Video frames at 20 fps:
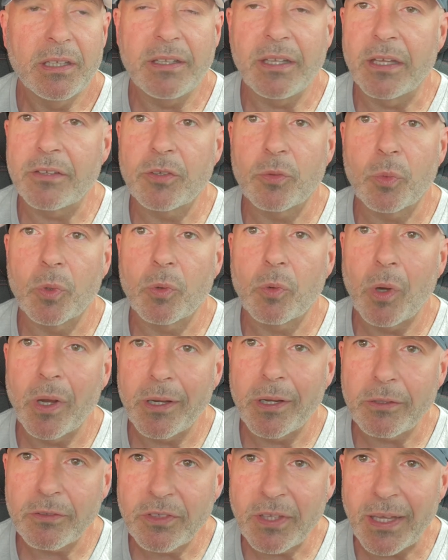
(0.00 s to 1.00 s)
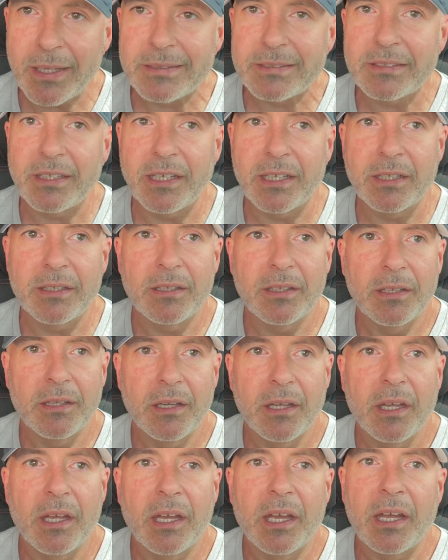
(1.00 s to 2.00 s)
doesn't require testing,
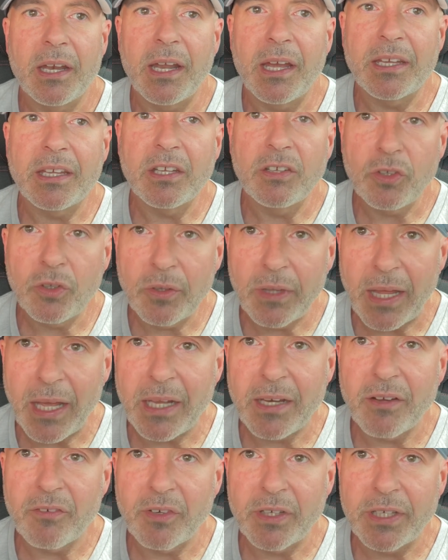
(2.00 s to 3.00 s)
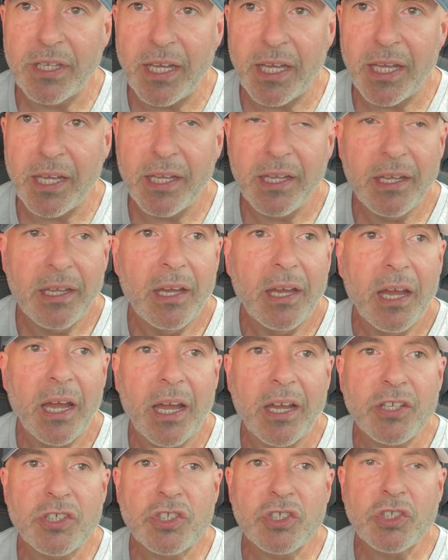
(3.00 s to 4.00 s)
and I can do that every day,
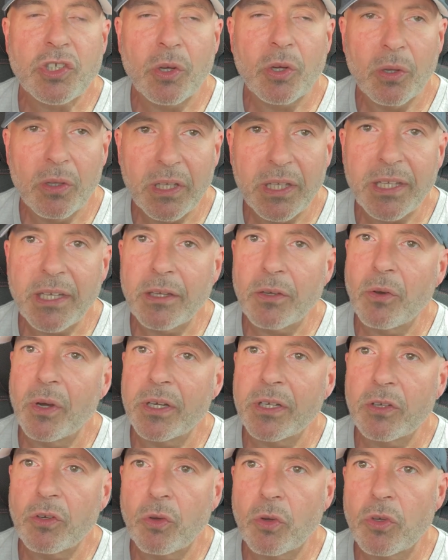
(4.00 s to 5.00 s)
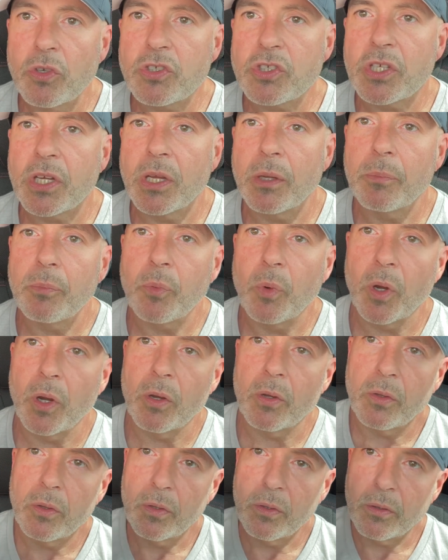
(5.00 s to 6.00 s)
I surely can go on a cruise ship
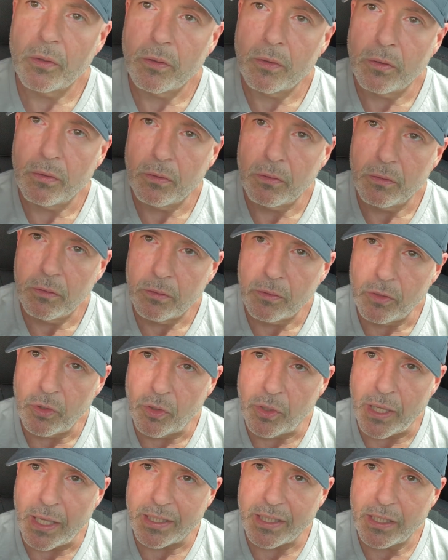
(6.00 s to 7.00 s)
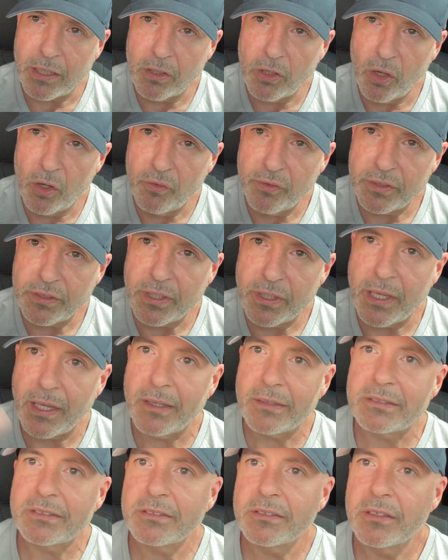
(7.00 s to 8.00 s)
where you got to get a COVID
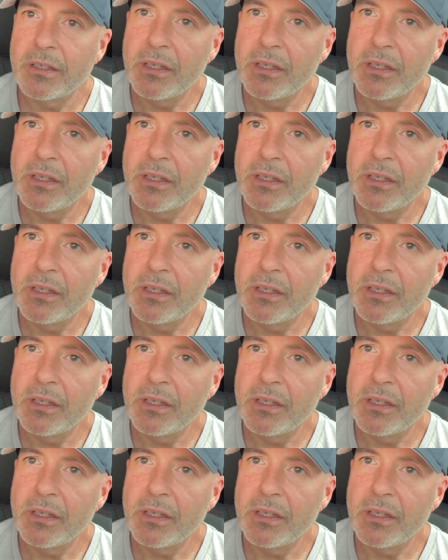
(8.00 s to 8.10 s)
test